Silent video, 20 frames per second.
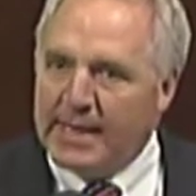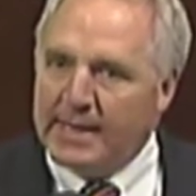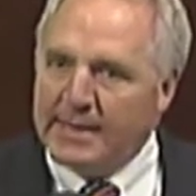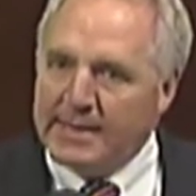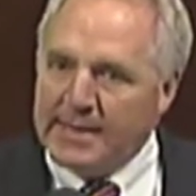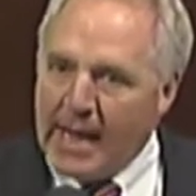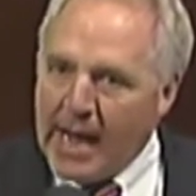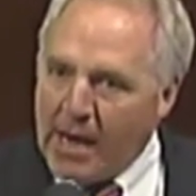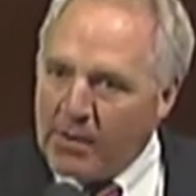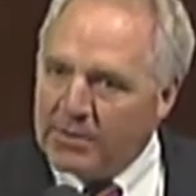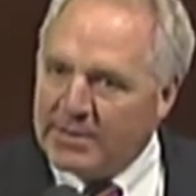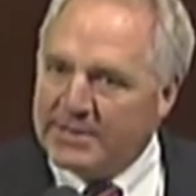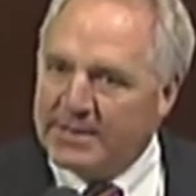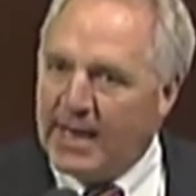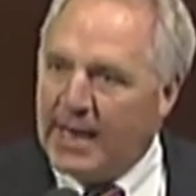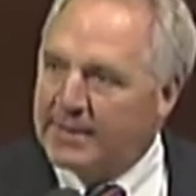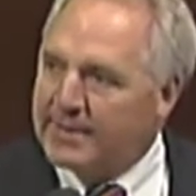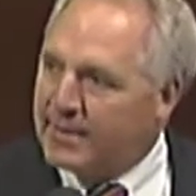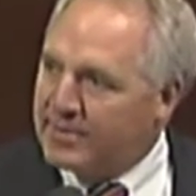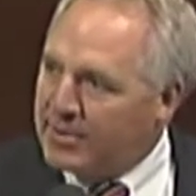Now is
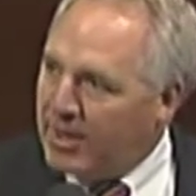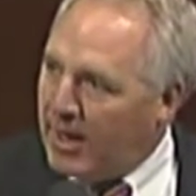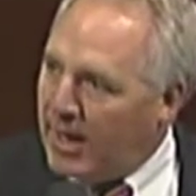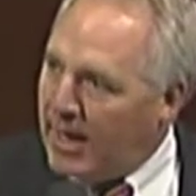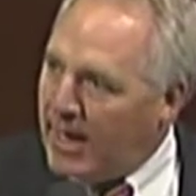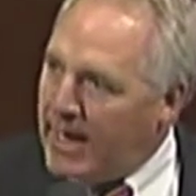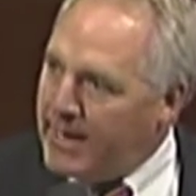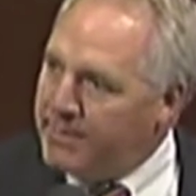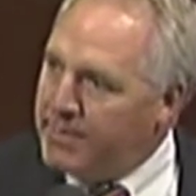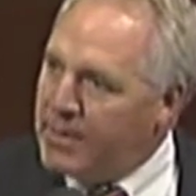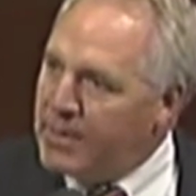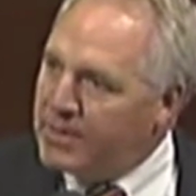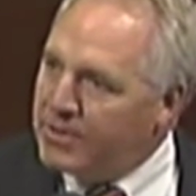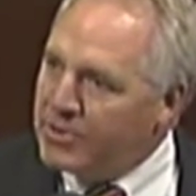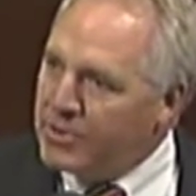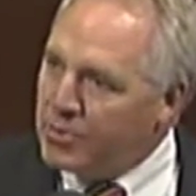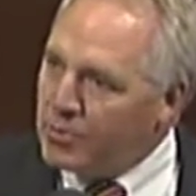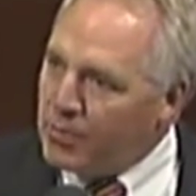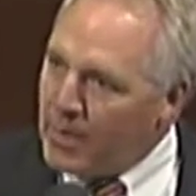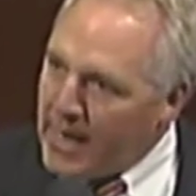not the time
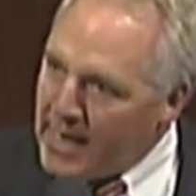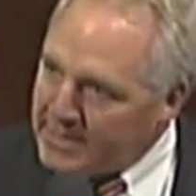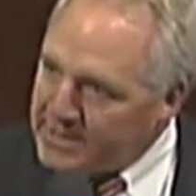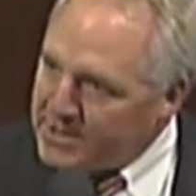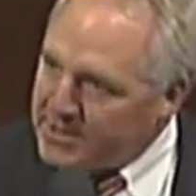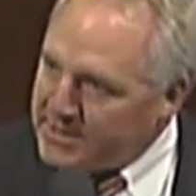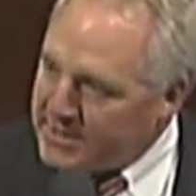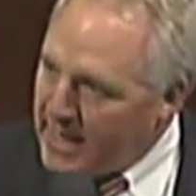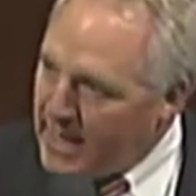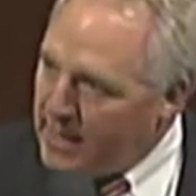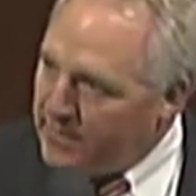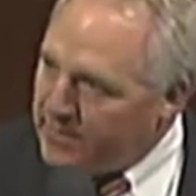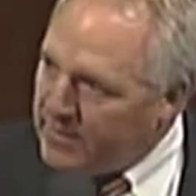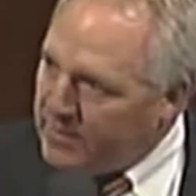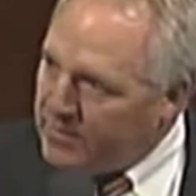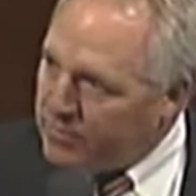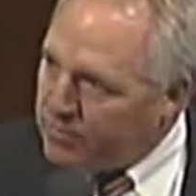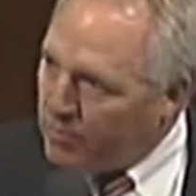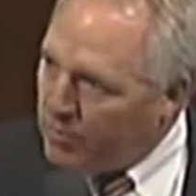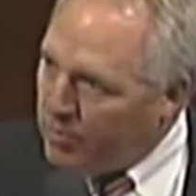to ratchet down
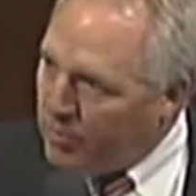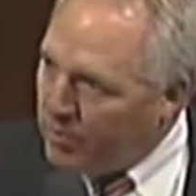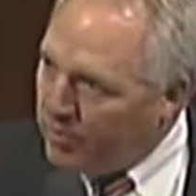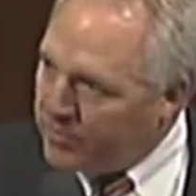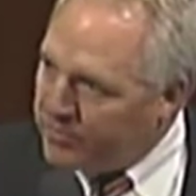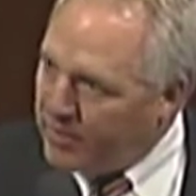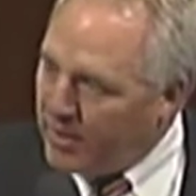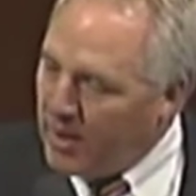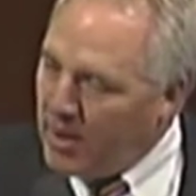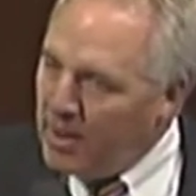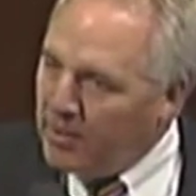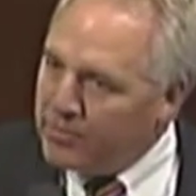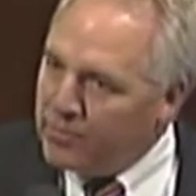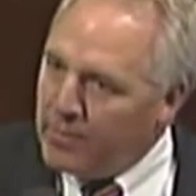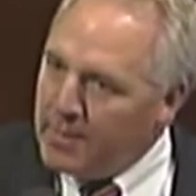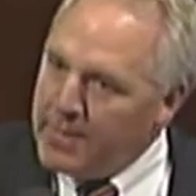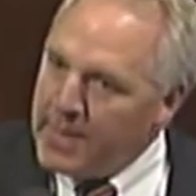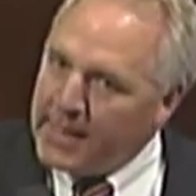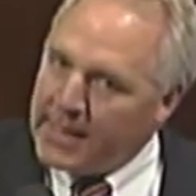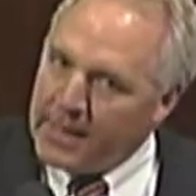these rules so
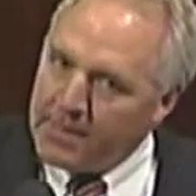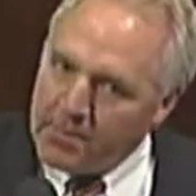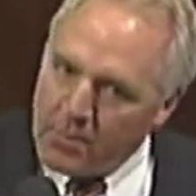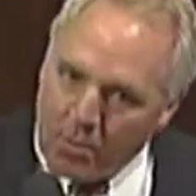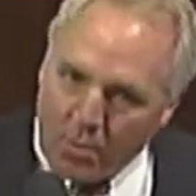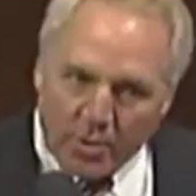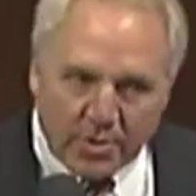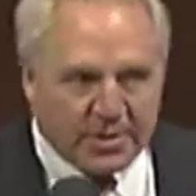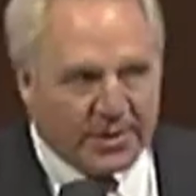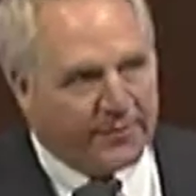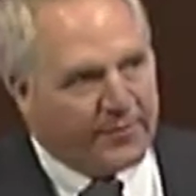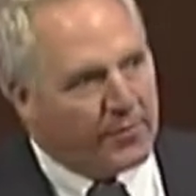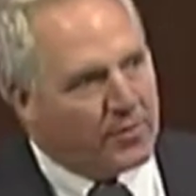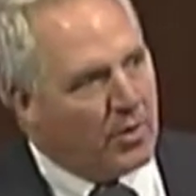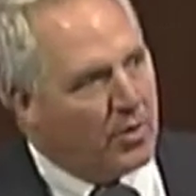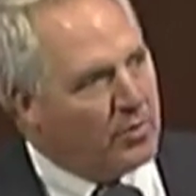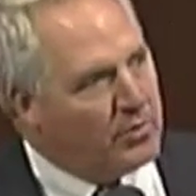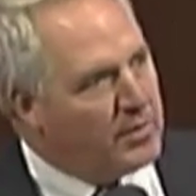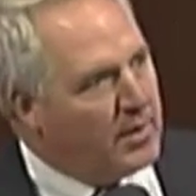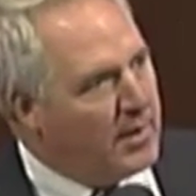we make it more
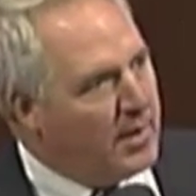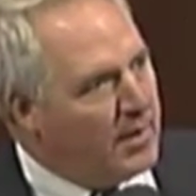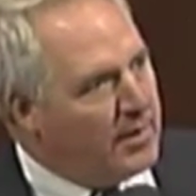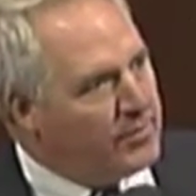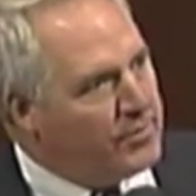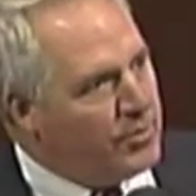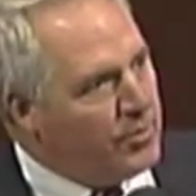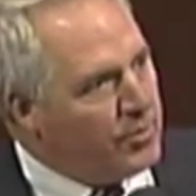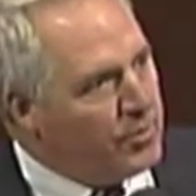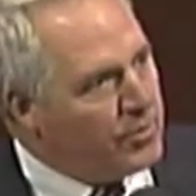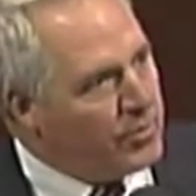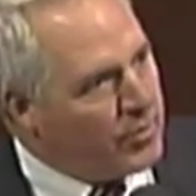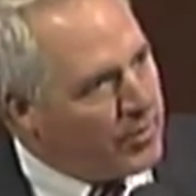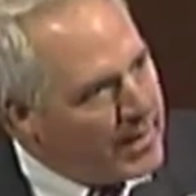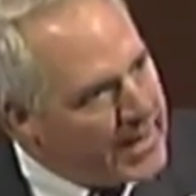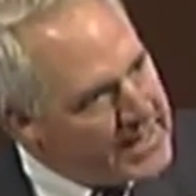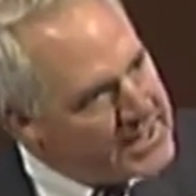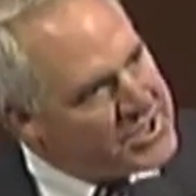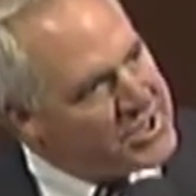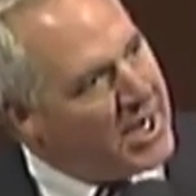difficult to
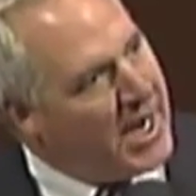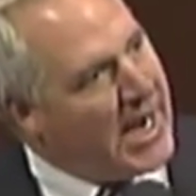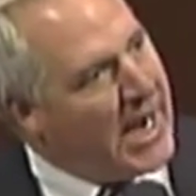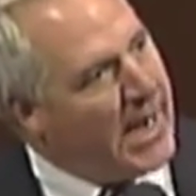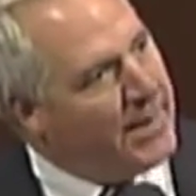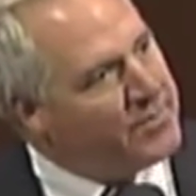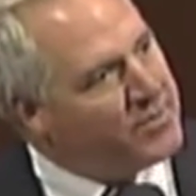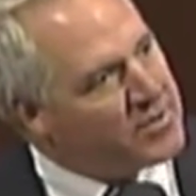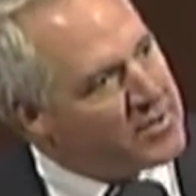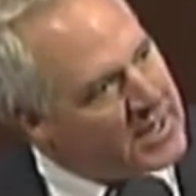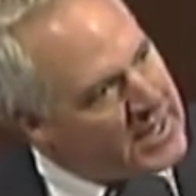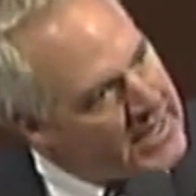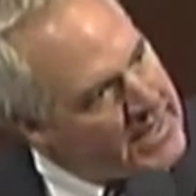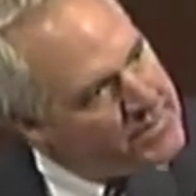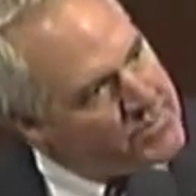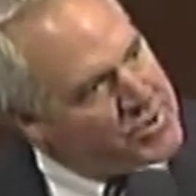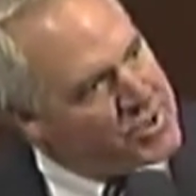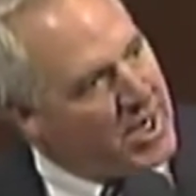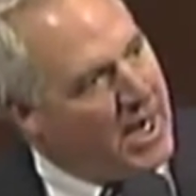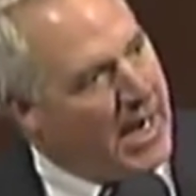create jobs,
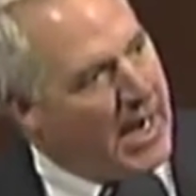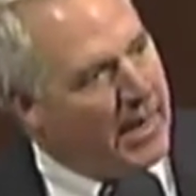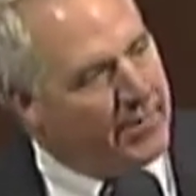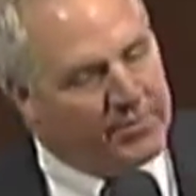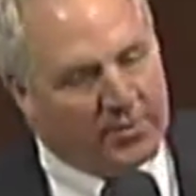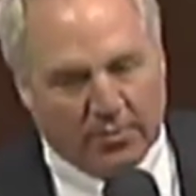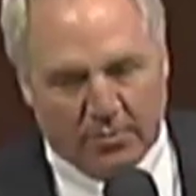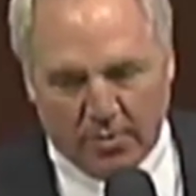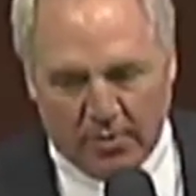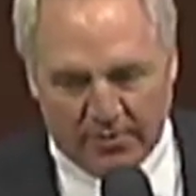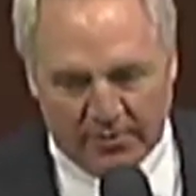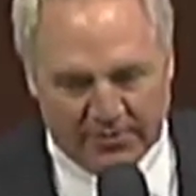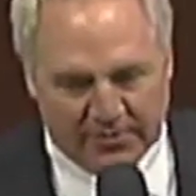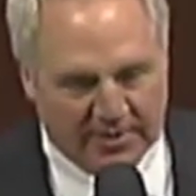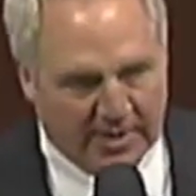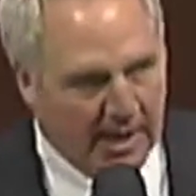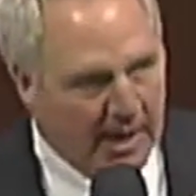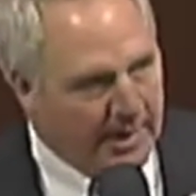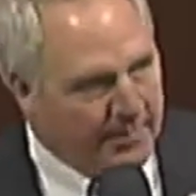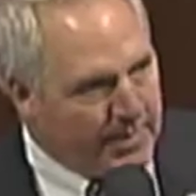keep jobs, and grow this
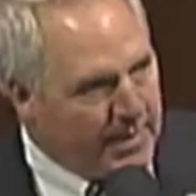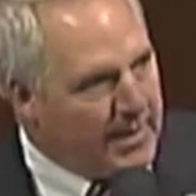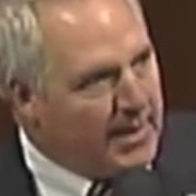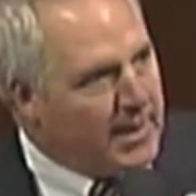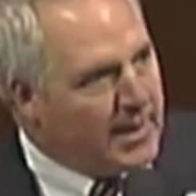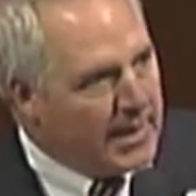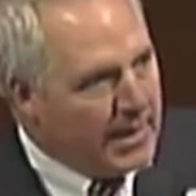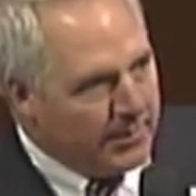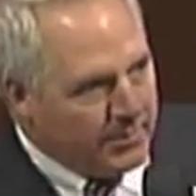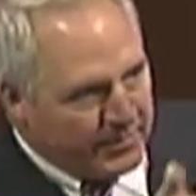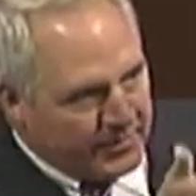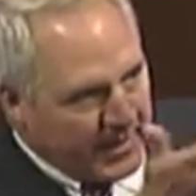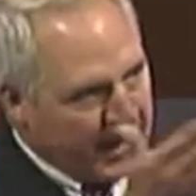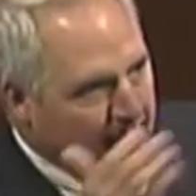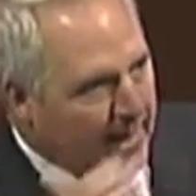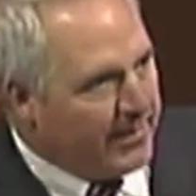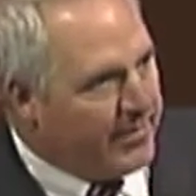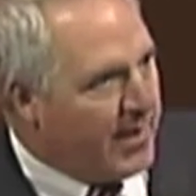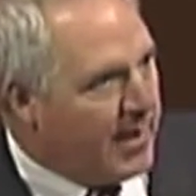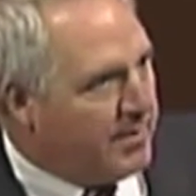economy. And with that,
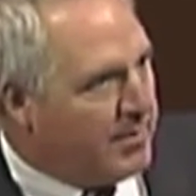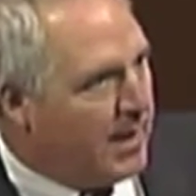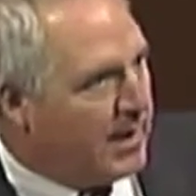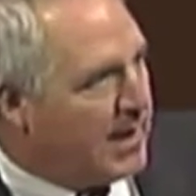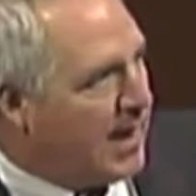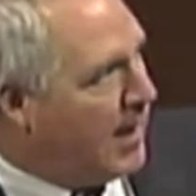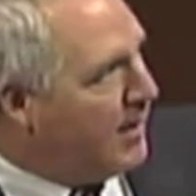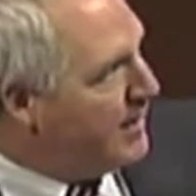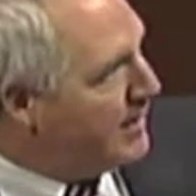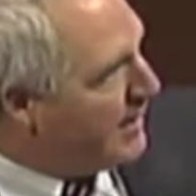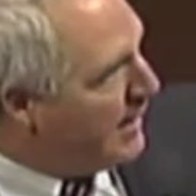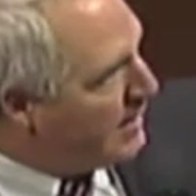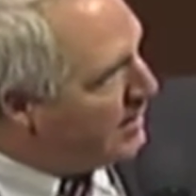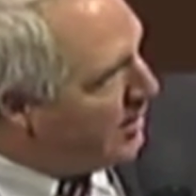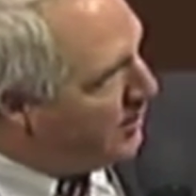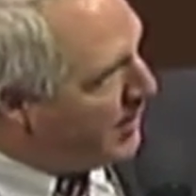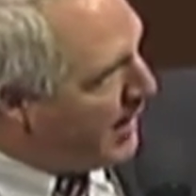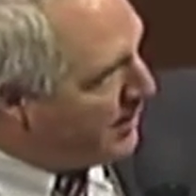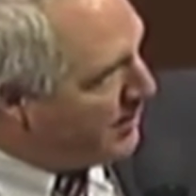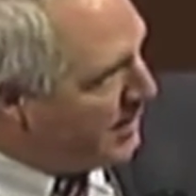I thank my colleague and I
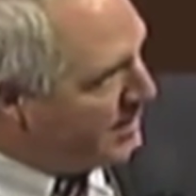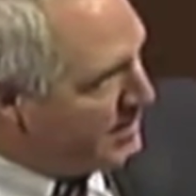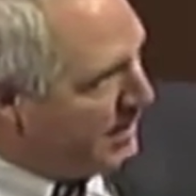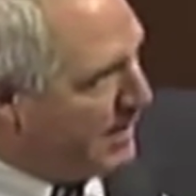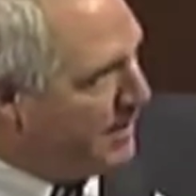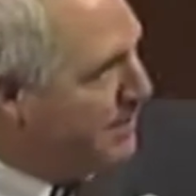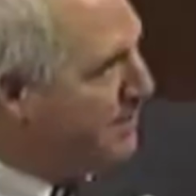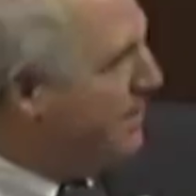yield back my time.